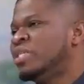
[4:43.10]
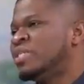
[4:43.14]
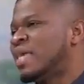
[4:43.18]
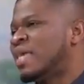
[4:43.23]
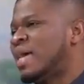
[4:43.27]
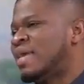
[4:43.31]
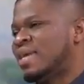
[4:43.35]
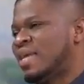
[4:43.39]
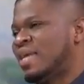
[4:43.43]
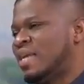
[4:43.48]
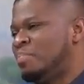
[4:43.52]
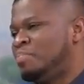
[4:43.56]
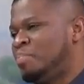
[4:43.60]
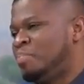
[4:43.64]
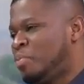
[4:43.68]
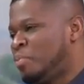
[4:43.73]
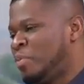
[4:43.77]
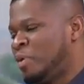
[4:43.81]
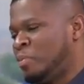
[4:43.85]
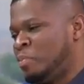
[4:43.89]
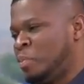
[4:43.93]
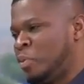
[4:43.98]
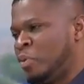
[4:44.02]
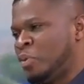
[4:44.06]
under the
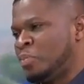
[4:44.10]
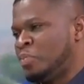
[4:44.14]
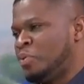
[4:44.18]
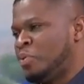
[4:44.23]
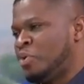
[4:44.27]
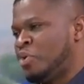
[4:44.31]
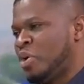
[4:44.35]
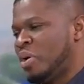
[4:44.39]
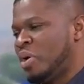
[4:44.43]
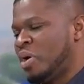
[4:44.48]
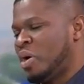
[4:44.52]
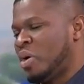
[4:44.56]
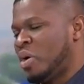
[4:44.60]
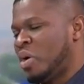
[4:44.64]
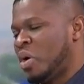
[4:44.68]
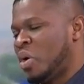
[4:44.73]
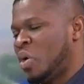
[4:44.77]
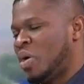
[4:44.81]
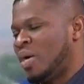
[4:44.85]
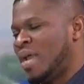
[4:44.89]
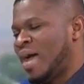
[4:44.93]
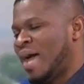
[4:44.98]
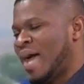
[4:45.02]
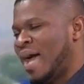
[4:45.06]
Public
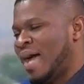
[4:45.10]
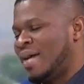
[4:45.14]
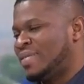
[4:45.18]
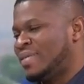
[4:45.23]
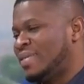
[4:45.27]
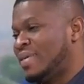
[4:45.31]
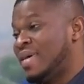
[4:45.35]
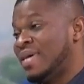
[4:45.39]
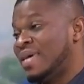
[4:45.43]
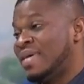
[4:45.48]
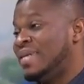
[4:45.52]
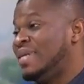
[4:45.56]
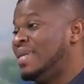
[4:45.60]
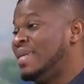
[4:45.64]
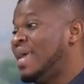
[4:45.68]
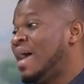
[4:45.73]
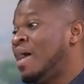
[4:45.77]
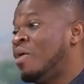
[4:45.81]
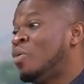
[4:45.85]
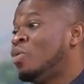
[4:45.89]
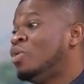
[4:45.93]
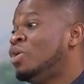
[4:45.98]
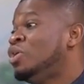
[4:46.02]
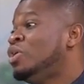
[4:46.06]
Order Act, they
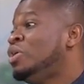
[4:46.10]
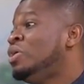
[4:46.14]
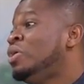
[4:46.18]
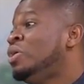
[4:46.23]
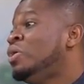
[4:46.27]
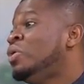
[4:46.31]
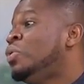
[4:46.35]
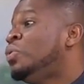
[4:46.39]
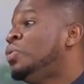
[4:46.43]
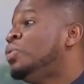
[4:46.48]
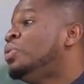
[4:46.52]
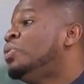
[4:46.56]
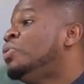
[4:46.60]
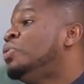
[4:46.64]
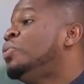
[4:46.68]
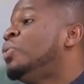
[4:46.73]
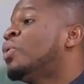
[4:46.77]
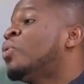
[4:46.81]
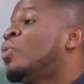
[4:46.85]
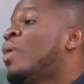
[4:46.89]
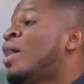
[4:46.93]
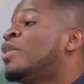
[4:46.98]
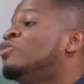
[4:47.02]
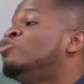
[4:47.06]
are only
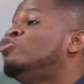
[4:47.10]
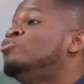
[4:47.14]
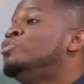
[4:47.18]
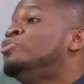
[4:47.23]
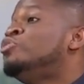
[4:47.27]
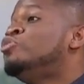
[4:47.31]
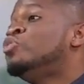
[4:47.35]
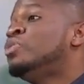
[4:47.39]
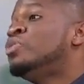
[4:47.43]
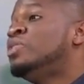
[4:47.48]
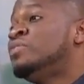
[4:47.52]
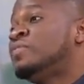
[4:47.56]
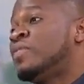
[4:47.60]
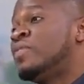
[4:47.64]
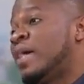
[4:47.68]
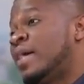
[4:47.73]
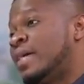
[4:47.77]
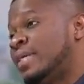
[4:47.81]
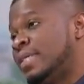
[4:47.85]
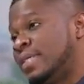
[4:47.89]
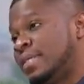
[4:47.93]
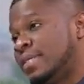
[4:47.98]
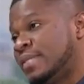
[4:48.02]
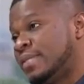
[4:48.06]
required to be
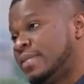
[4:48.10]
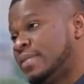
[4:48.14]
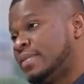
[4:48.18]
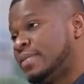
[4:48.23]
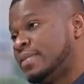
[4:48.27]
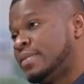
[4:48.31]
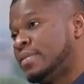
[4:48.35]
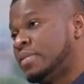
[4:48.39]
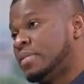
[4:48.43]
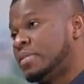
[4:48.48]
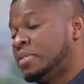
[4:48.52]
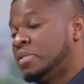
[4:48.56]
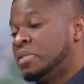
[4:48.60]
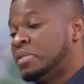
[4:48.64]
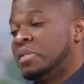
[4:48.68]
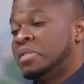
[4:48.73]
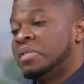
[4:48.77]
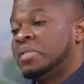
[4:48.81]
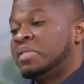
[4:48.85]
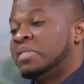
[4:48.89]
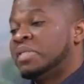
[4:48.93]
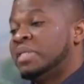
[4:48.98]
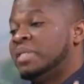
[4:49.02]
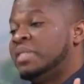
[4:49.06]
notified.
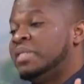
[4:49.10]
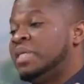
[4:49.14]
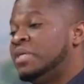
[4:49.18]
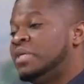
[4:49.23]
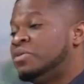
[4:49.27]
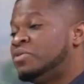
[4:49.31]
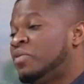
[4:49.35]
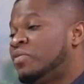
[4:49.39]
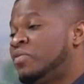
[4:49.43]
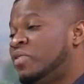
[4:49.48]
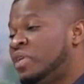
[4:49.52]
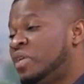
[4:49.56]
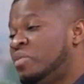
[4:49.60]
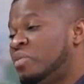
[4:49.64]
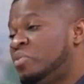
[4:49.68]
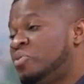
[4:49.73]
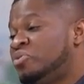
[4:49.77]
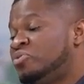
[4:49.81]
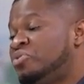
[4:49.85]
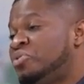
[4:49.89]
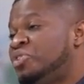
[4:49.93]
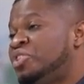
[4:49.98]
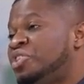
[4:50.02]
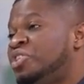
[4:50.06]
The date of the
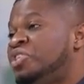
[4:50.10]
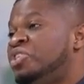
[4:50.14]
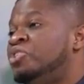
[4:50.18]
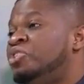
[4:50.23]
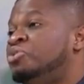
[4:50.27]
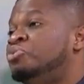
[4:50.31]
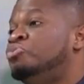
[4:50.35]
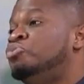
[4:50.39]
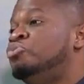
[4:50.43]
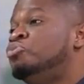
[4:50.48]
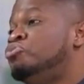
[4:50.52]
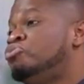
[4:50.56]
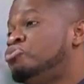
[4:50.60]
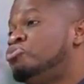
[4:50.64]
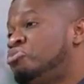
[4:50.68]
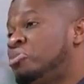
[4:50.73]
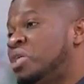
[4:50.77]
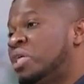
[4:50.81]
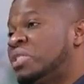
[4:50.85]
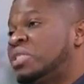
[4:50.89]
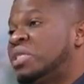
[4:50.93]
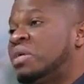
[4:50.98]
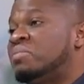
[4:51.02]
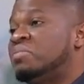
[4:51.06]
demonstration, the route,
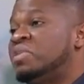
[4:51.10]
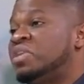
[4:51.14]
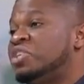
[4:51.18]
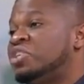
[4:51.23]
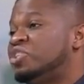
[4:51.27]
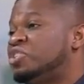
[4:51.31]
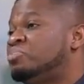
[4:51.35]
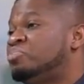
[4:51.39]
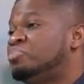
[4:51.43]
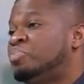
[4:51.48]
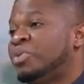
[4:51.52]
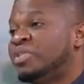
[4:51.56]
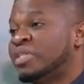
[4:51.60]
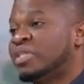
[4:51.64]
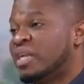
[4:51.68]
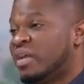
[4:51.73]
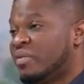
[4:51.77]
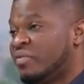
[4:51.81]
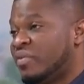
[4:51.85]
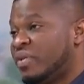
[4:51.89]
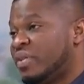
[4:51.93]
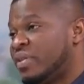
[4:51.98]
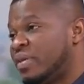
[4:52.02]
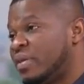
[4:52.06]
the termination point, and
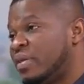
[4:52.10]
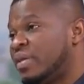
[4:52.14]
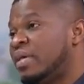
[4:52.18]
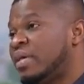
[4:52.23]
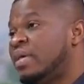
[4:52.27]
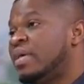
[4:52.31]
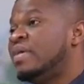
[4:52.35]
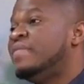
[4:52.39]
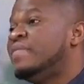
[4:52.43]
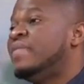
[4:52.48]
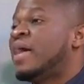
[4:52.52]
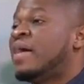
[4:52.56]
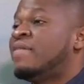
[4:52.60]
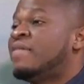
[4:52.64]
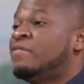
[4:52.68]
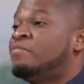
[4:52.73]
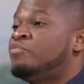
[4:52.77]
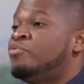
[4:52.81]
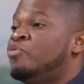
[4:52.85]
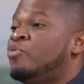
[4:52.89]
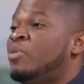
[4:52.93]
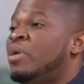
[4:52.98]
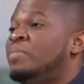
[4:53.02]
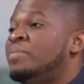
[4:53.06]
everything. If they have a
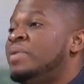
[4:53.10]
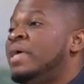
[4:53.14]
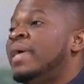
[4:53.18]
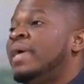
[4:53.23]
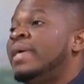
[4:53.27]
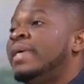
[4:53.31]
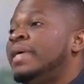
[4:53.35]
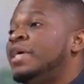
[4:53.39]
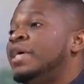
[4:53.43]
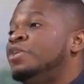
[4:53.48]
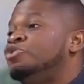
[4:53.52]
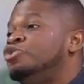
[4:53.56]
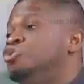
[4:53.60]
problem, they engage